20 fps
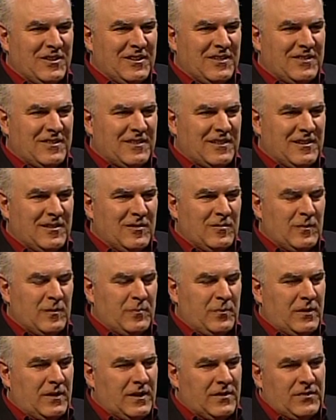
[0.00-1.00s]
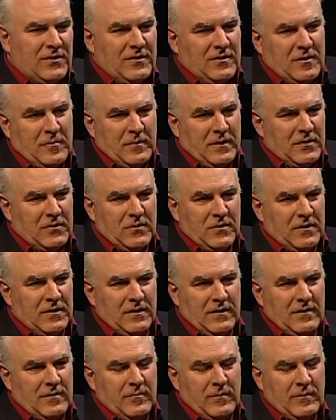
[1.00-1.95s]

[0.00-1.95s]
It's uh, but Boston's the best one.